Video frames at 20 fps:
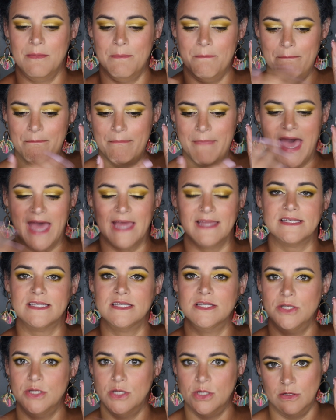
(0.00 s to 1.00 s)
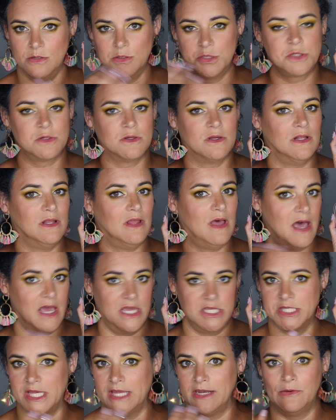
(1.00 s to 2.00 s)
matte neutral
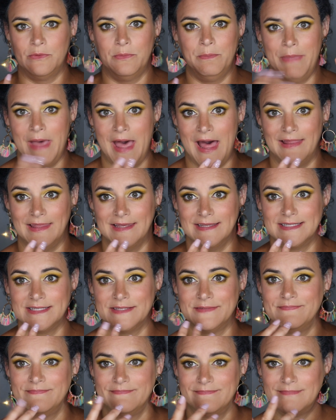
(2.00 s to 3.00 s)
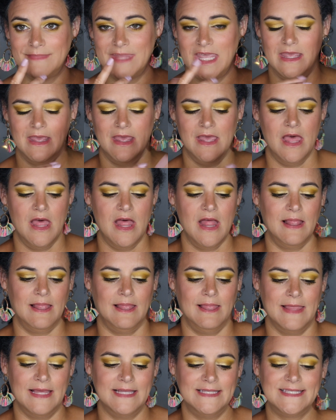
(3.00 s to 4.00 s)
eyeshadow palette.
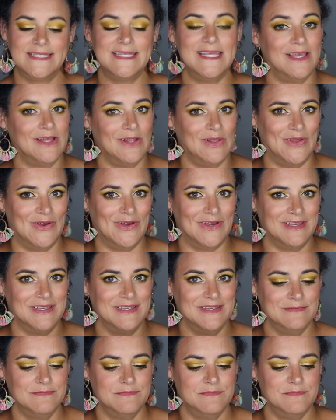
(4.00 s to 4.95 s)
Let's take a look.